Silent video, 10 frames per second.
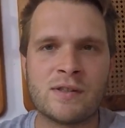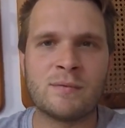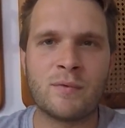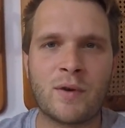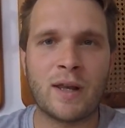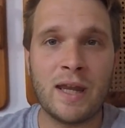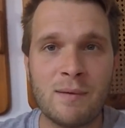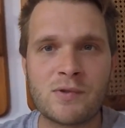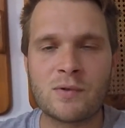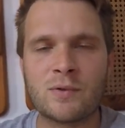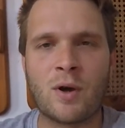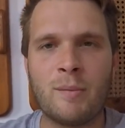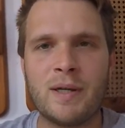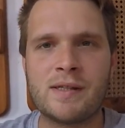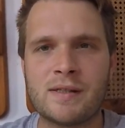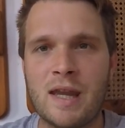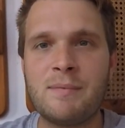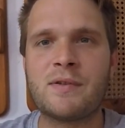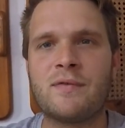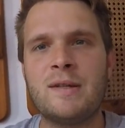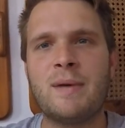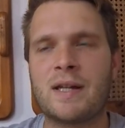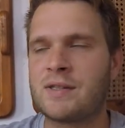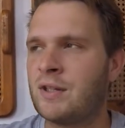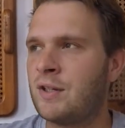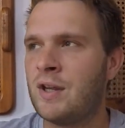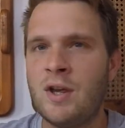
and we've got heaps of good comments and heaps of feedback, so